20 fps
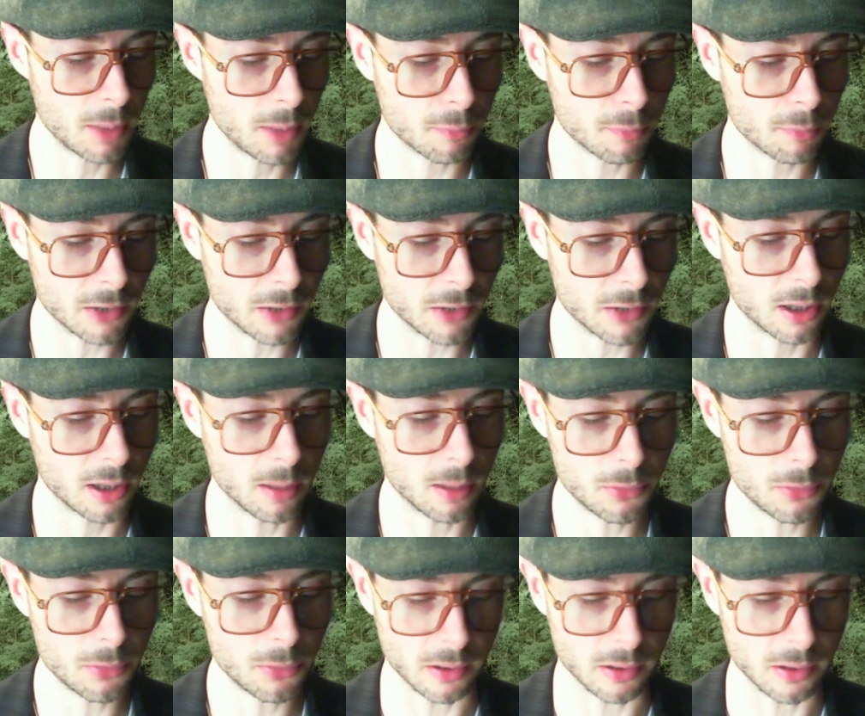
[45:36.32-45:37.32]
of breast
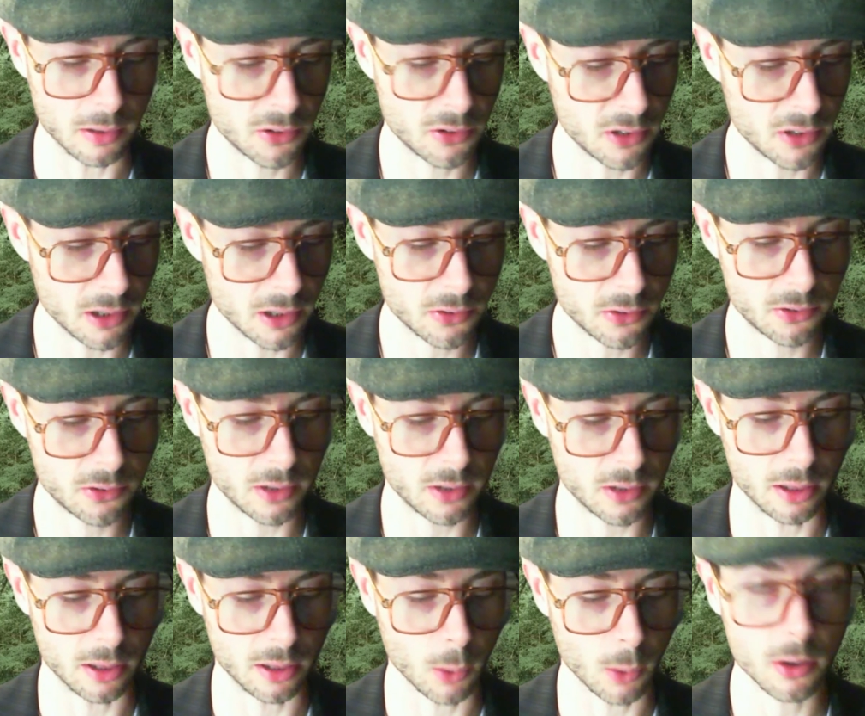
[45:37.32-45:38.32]
lumps and cysts
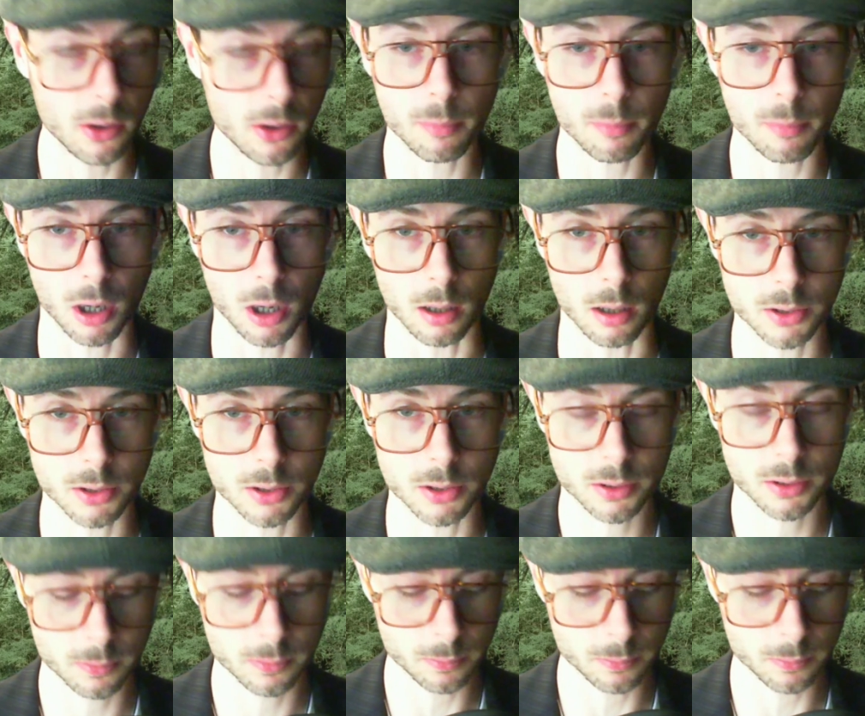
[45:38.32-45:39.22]
and the wearing of bras.